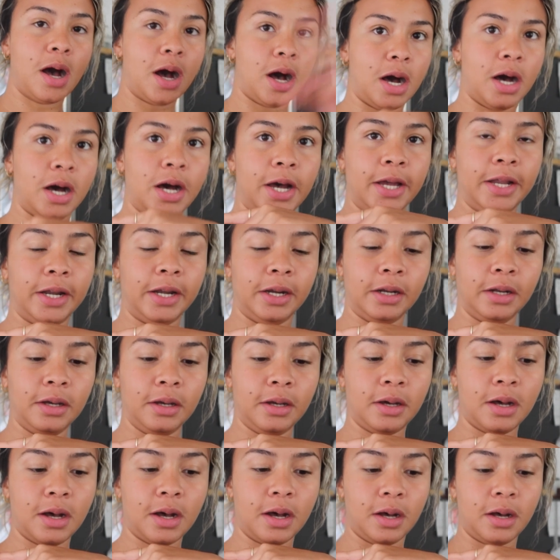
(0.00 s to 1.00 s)
on
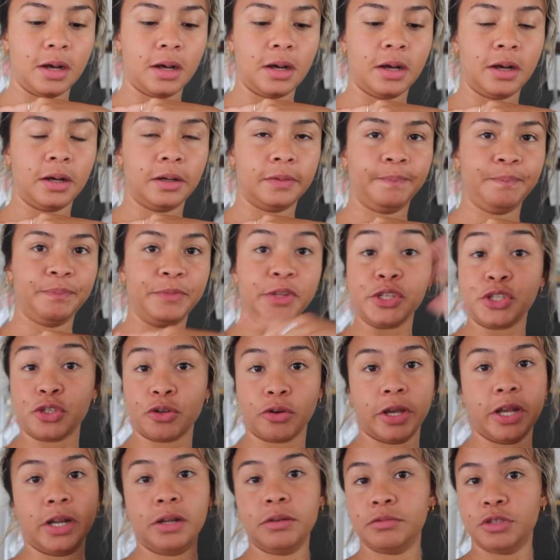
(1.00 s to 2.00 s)
the
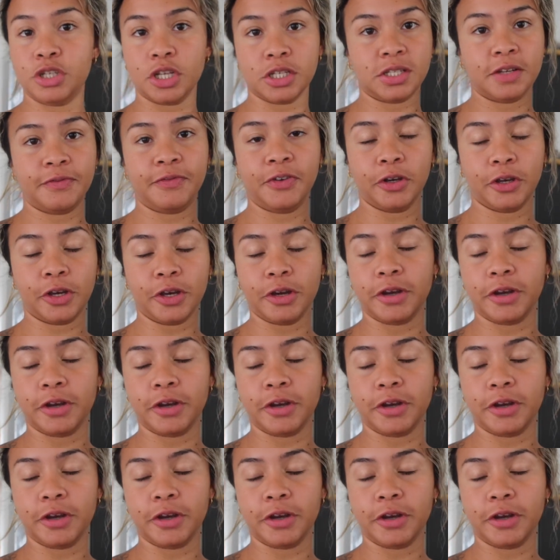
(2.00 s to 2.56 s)
screen, just if you're